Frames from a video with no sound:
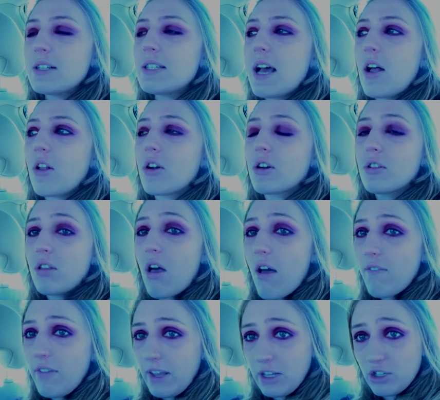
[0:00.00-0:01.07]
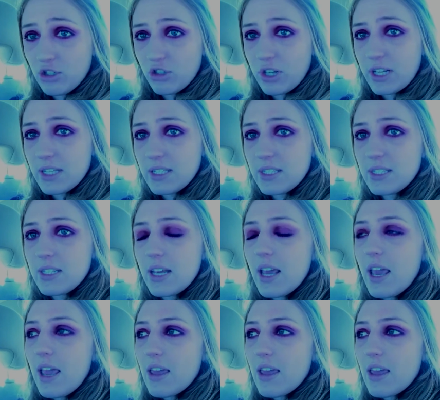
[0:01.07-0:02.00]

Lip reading: to tell her love interest